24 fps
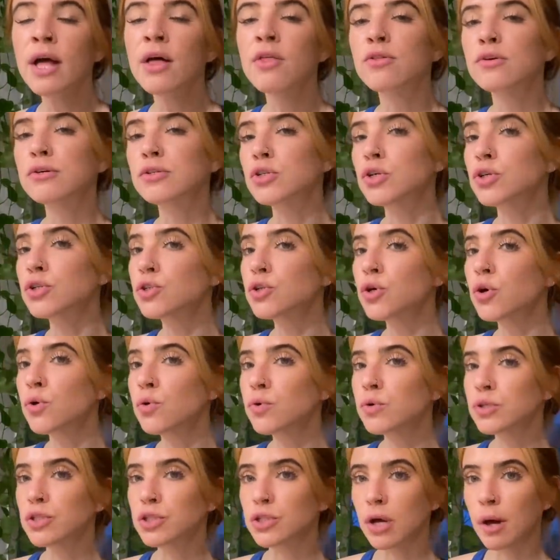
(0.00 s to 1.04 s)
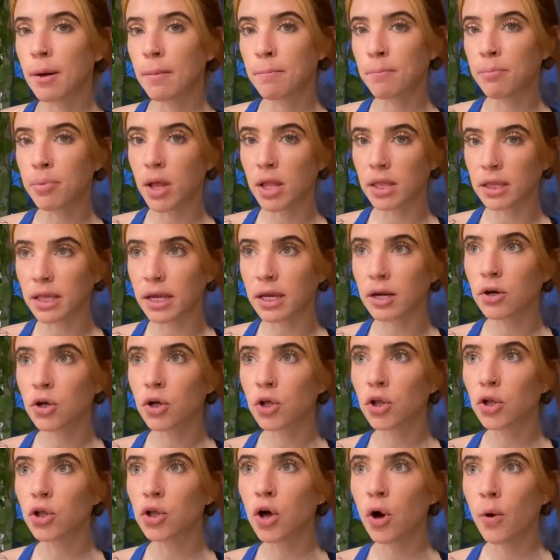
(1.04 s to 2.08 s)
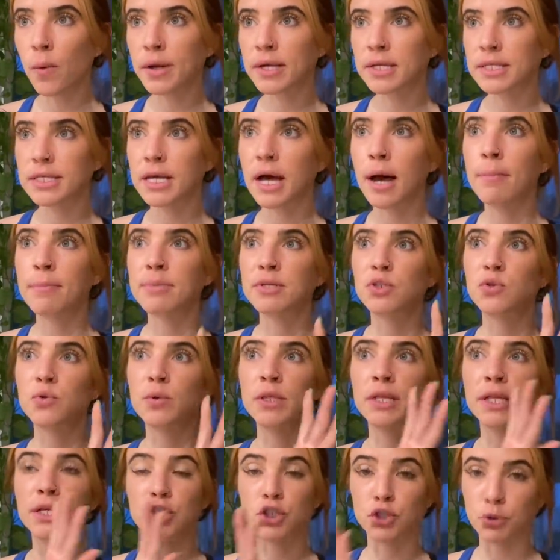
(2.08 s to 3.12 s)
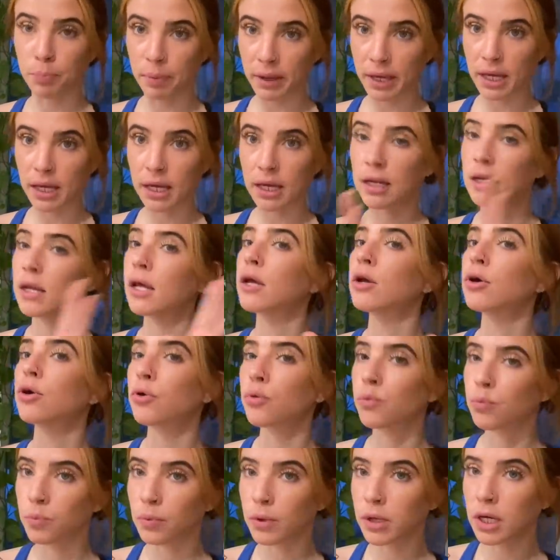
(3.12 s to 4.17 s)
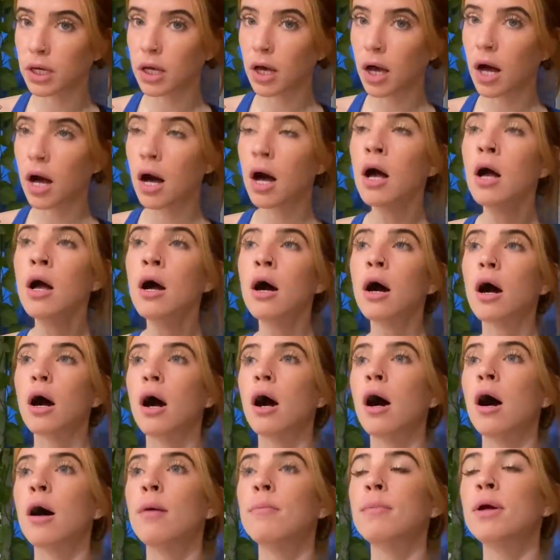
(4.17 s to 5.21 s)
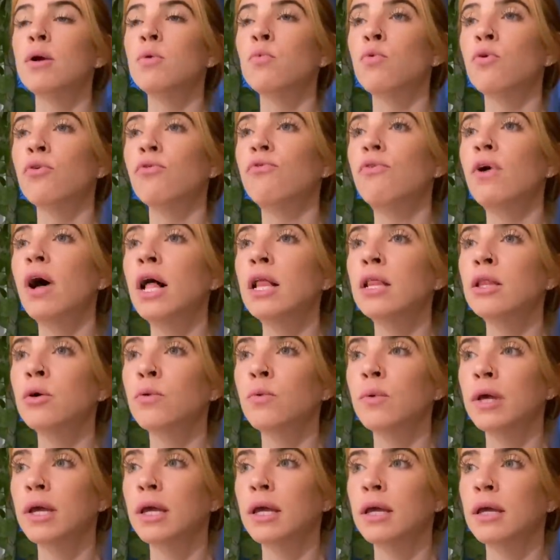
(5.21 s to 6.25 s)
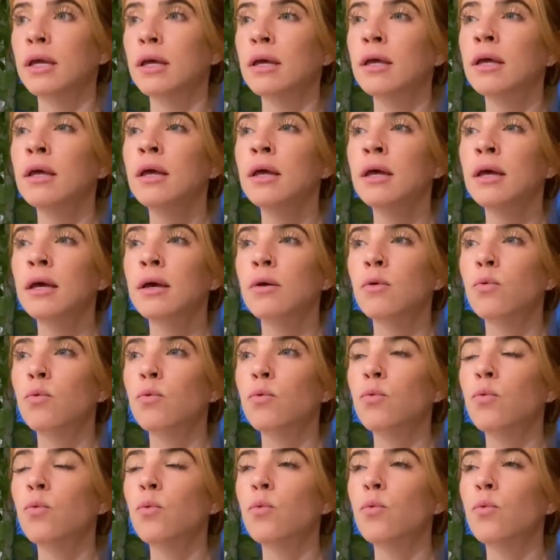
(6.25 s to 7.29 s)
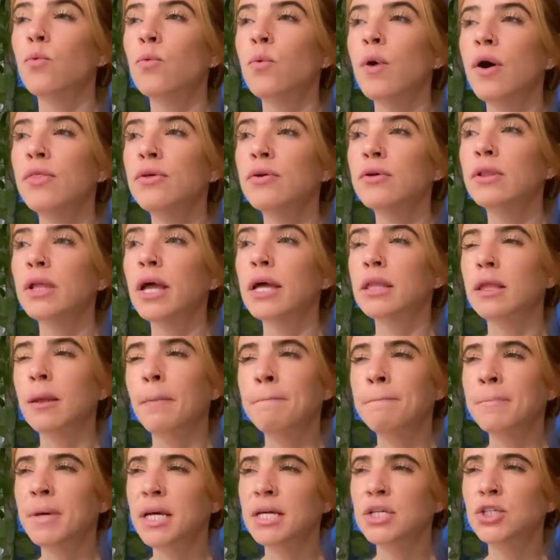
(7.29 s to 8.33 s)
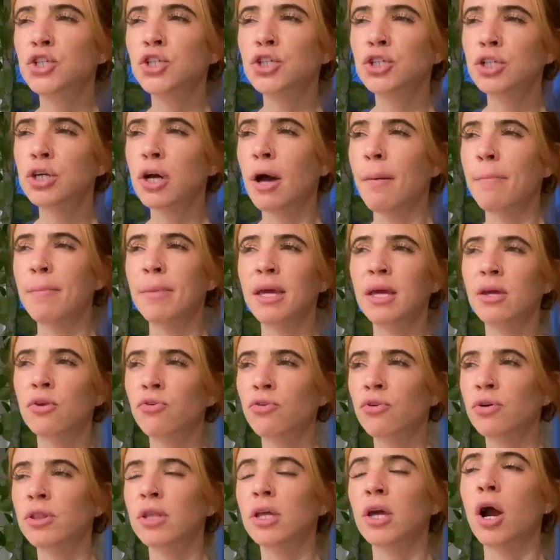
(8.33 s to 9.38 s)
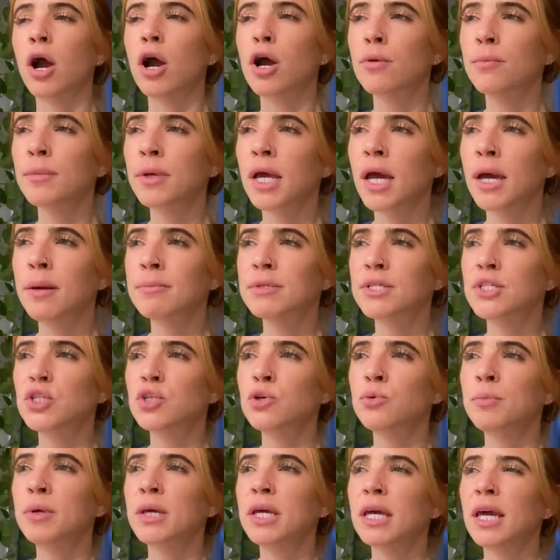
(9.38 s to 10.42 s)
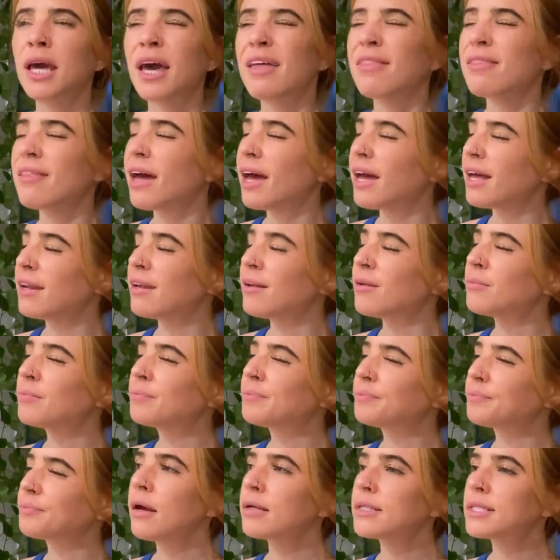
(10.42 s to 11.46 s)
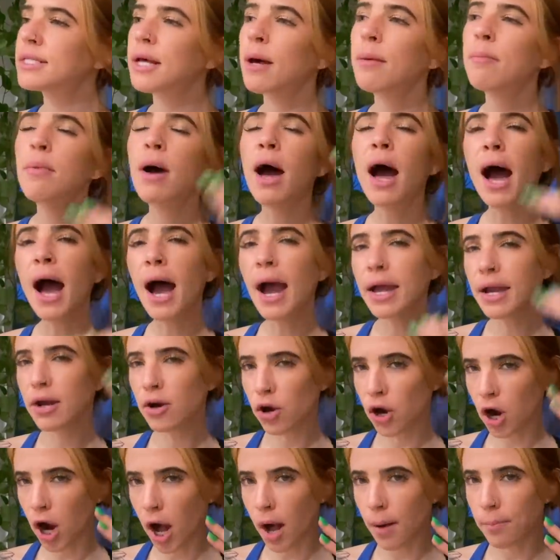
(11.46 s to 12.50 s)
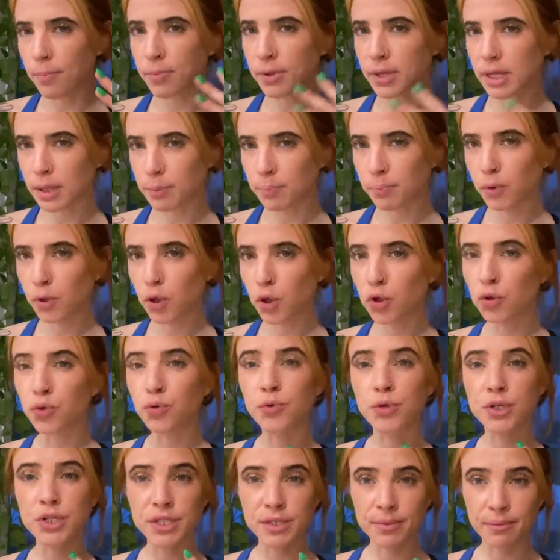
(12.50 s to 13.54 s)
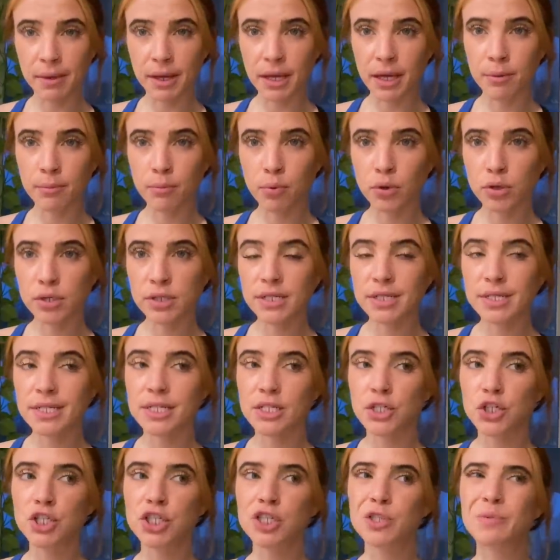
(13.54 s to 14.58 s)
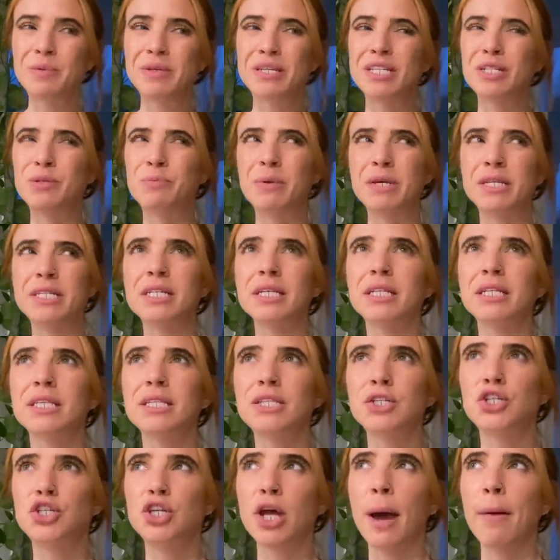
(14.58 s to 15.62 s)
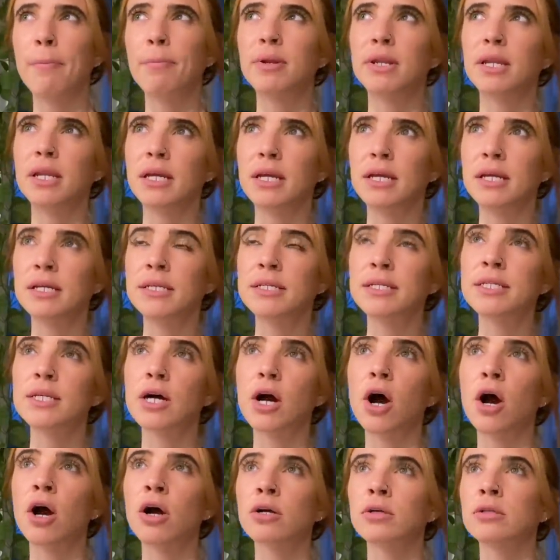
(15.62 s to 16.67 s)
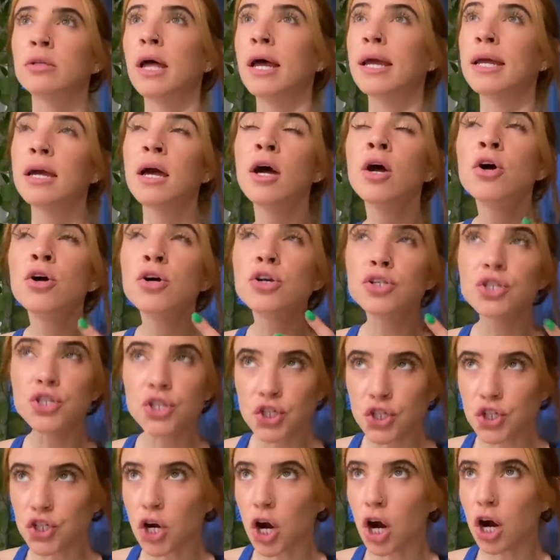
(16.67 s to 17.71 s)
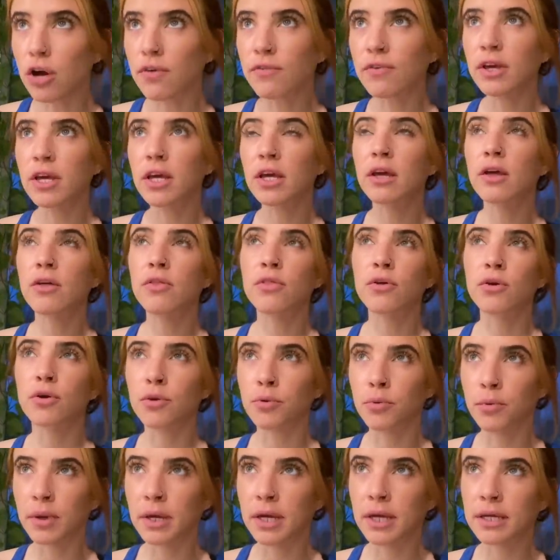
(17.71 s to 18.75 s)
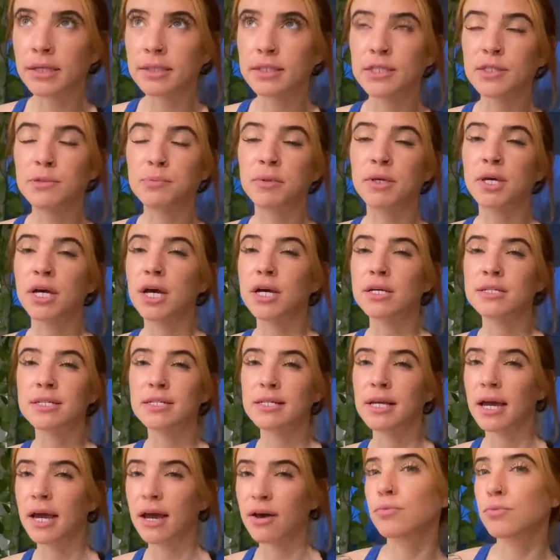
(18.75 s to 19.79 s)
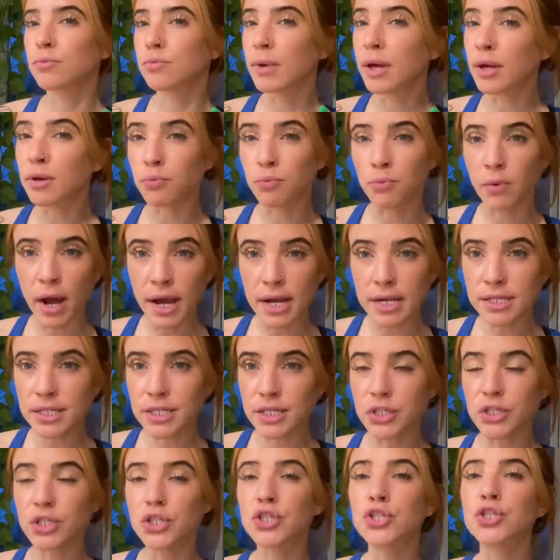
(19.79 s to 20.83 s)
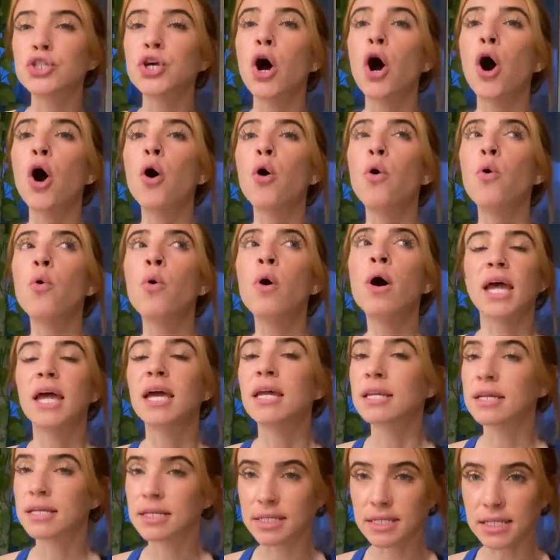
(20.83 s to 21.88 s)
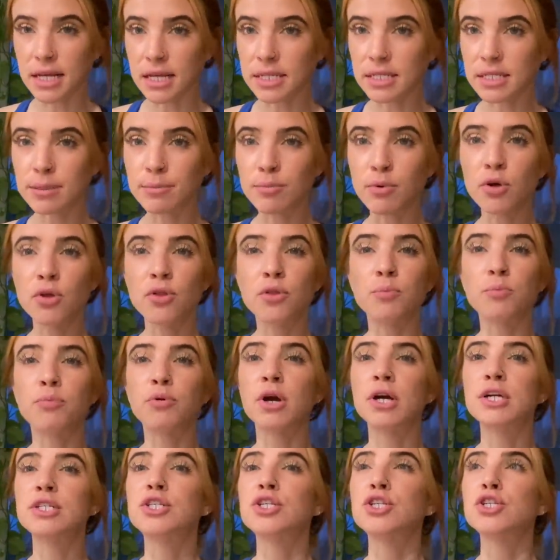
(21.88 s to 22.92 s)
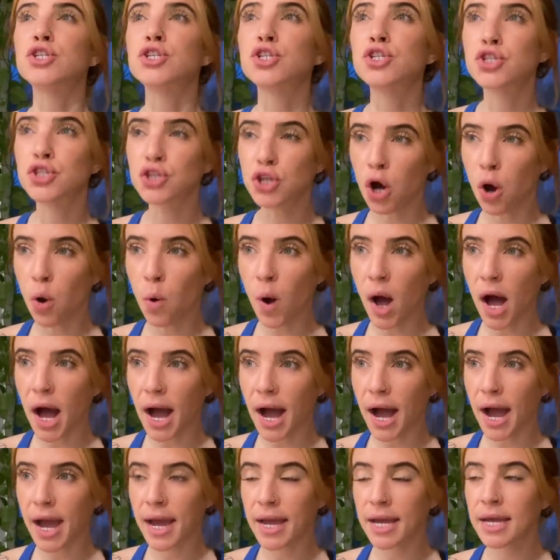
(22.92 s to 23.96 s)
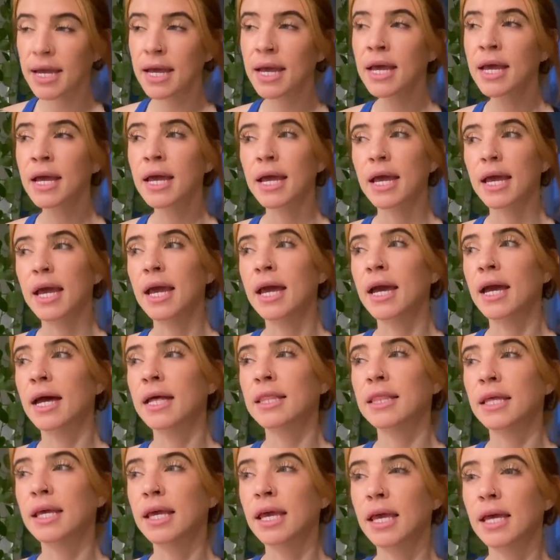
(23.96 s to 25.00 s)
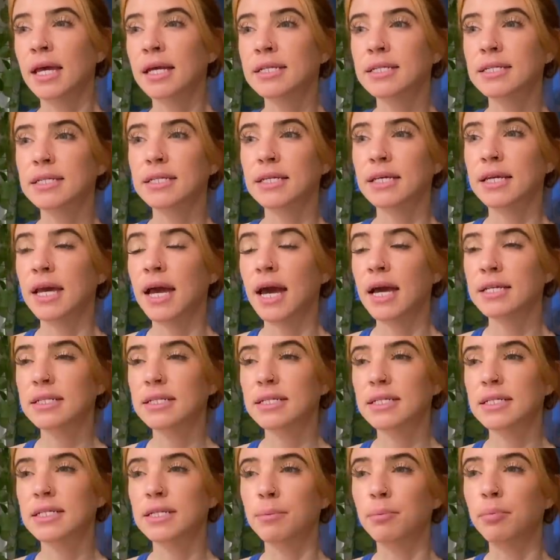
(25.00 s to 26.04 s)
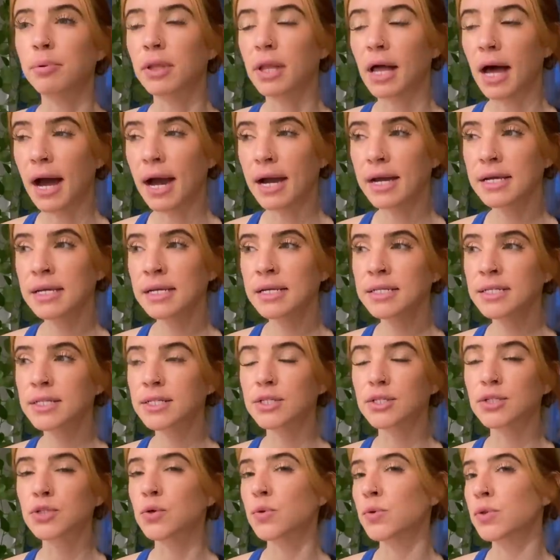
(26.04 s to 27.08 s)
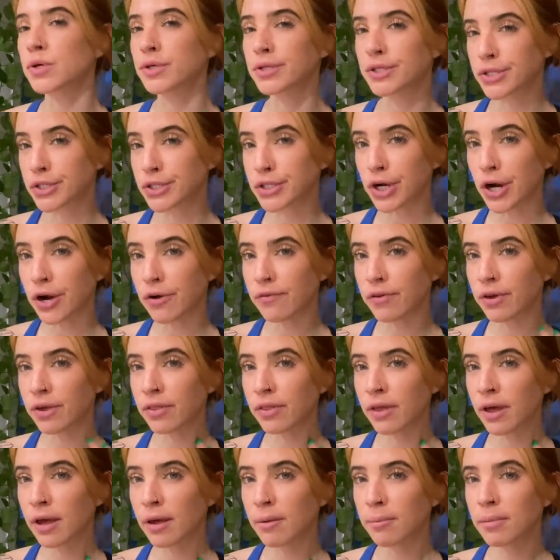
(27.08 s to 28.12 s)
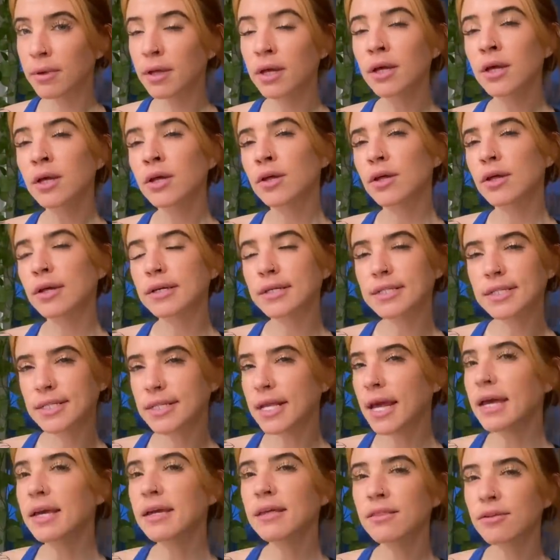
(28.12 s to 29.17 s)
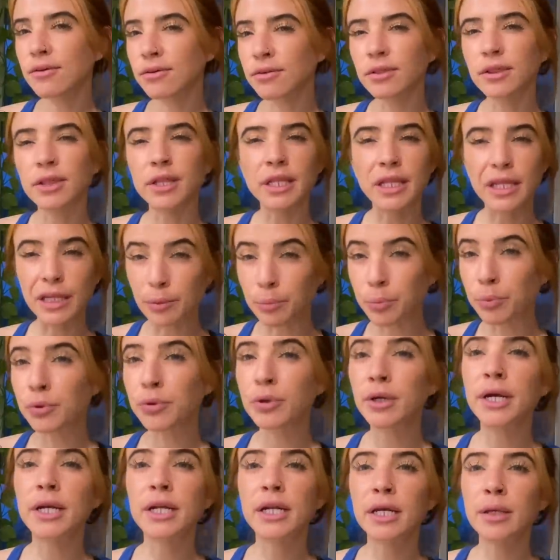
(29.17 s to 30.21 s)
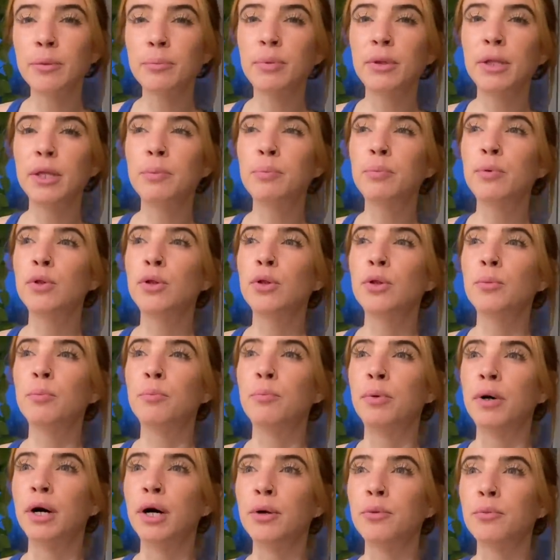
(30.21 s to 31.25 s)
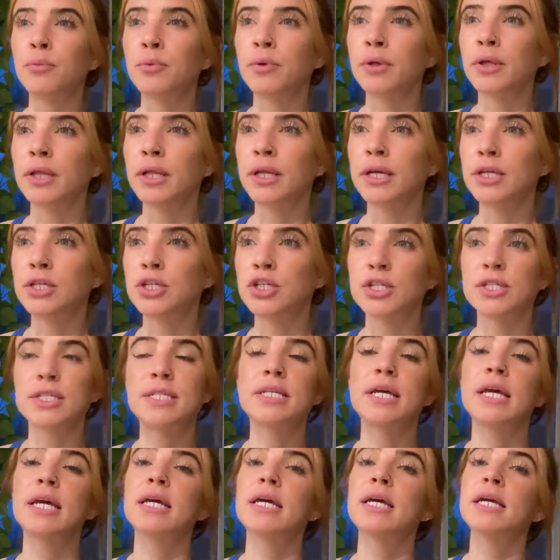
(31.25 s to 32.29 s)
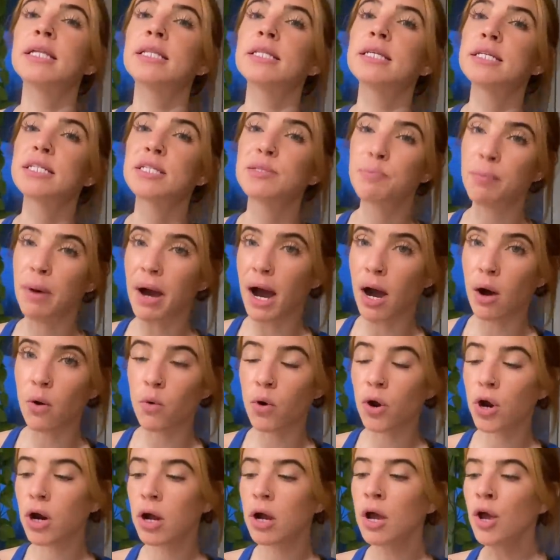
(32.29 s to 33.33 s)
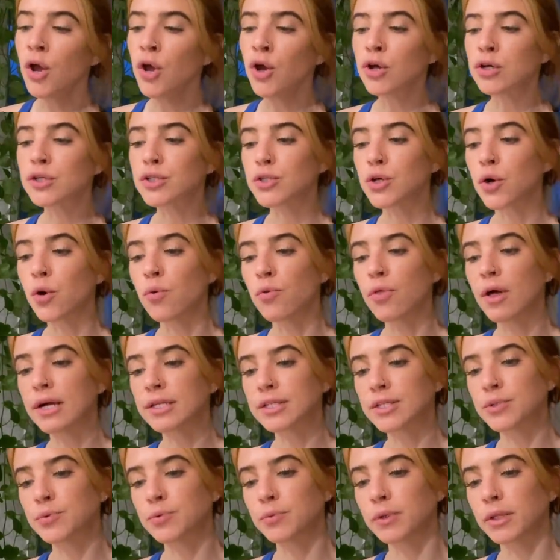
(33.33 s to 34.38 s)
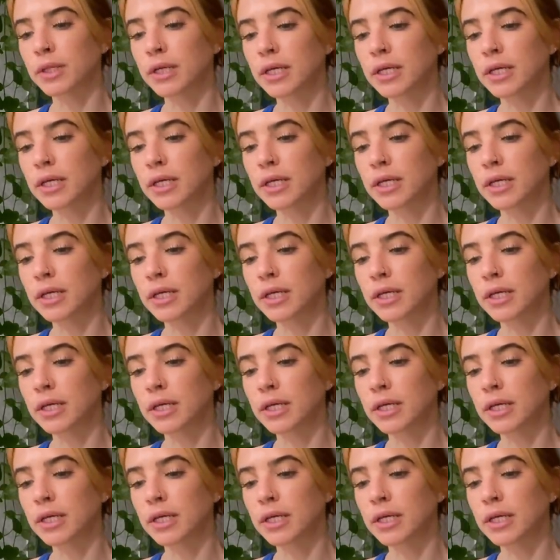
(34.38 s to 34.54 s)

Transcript: There's also some political goings on between like Japan and Korea. And we're following whether like the major commander in the army, I'm assuming, and then some higher up people who need to make important decisions, because basically the Japanese are like starving the Koreans because they have made rice so inaccessible. The price is so high and they can't get supplies. So they're starving them, saying they're liberating people, but really just taking this power. So that's really